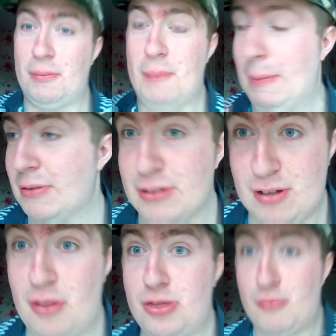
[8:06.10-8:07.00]
people can use
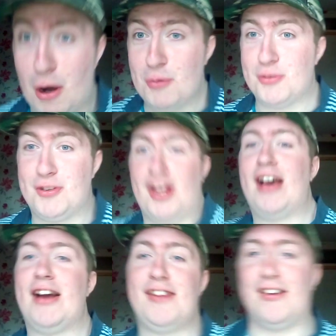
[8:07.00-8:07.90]
on the roads.
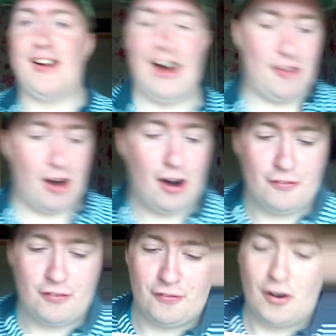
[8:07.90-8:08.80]
Not have half
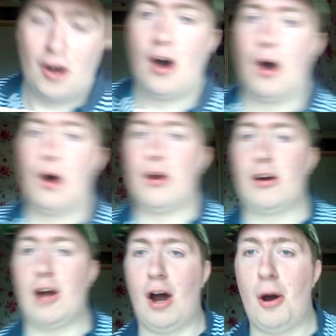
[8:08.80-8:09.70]
of like a